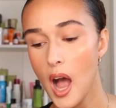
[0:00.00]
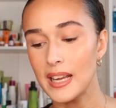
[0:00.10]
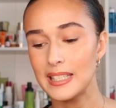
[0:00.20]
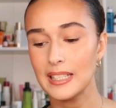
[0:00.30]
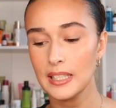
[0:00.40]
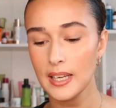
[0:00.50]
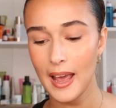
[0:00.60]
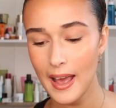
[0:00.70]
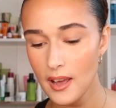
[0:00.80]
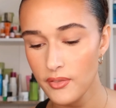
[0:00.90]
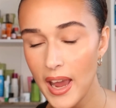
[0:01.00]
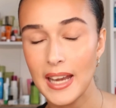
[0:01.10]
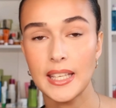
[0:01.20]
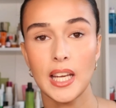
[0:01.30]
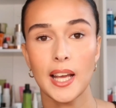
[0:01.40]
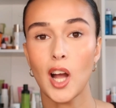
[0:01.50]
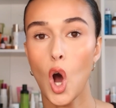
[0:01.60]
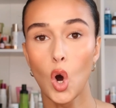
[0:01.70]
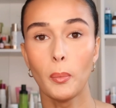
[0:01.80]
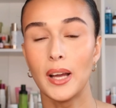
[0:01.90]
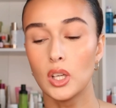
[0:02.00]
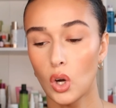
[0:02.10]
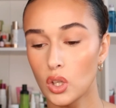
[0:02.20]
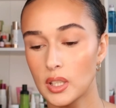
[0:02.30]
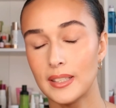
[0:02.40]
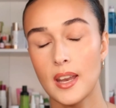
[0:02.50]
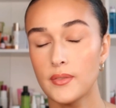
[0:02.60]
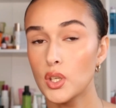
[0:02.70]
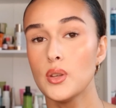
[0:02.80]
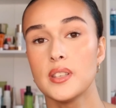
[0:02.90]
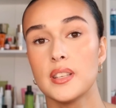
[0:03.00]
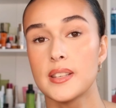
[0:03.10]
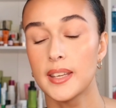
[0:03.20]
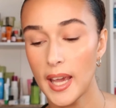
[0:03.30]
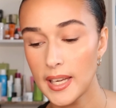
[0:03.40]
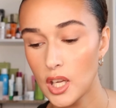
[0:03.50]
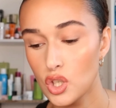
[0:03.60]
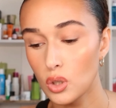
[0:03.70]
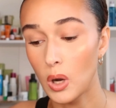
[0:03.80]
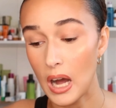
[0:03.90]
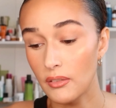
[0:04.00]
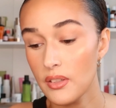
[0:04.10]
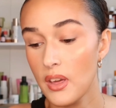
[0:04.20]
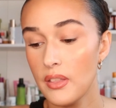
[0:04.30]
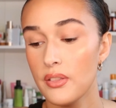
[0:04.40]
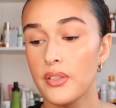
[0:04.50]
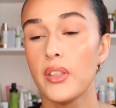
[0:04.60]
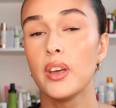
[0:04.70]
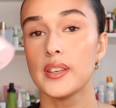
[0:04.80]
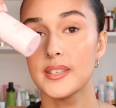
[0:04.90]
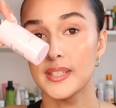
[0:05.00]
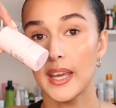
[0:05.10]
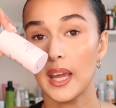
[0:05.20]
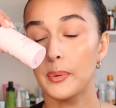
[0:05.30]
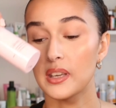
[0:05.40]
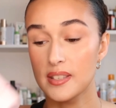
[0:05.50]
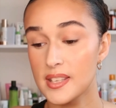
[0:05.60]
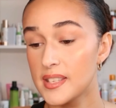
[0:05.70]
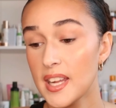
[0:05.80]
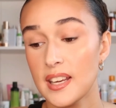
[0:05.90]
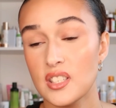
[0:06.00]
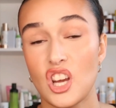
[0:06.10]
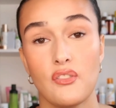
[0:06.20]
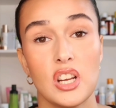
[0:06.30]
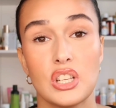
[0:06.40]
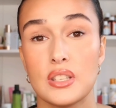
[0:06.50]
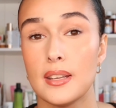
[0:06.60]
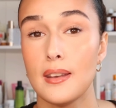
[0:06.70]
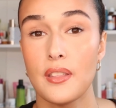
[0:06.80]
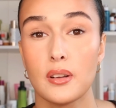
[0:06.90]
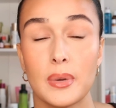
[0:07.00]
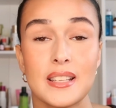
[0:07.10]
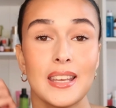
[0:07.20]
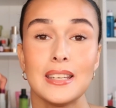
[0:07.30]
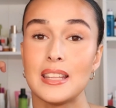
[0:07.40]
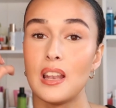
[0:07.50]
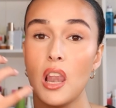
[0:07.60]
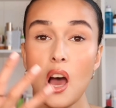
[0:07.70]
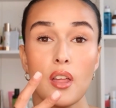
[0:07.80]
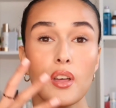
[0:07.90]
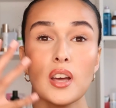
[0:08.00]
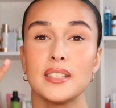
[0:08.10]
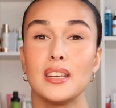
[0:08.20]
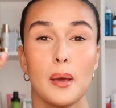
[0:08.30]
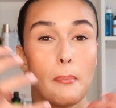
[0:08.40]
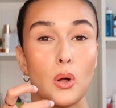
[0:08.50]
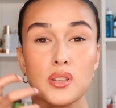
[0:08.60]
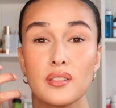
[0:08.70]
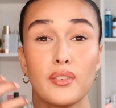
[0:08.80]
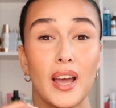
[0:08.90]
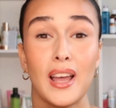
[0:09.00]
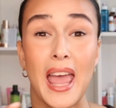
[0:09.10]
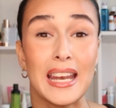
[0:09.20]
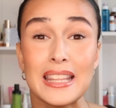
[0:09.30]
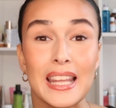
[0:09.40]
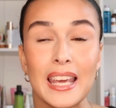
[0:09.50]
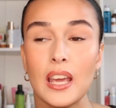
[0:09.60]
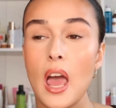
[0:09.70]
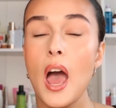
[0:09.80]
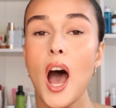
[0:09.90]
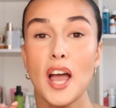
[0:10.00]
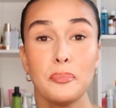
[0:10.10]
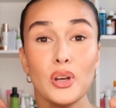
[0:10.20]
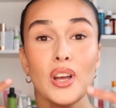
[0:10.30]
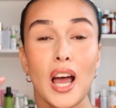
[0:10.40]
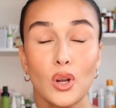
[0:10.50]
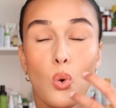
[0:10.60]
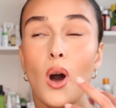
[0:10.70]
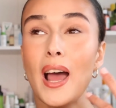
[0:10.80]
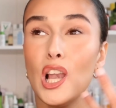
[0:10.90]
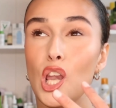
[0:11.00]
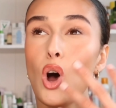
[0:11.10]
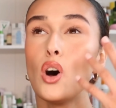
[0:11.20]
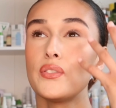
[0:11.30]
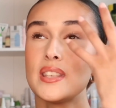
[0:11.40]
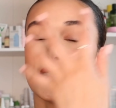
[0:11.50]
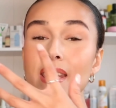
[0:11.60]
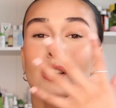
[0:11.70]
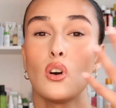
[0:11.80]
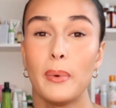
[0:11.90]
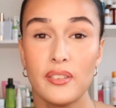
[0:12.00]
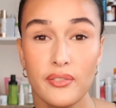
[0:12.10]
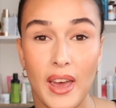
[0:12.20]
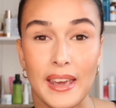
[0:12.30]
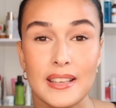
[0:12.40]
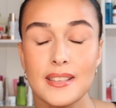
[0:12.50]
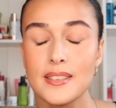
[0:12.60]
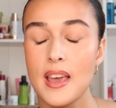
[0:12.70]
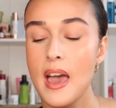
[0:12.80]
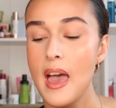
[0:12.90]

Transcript: I didn't have any like, oh my God, never using this again issue, other than the stick, because the stick generally just did nothing. My skin didn't lather, didn't emulsify or anything. I put quite a lot of the stick on my face.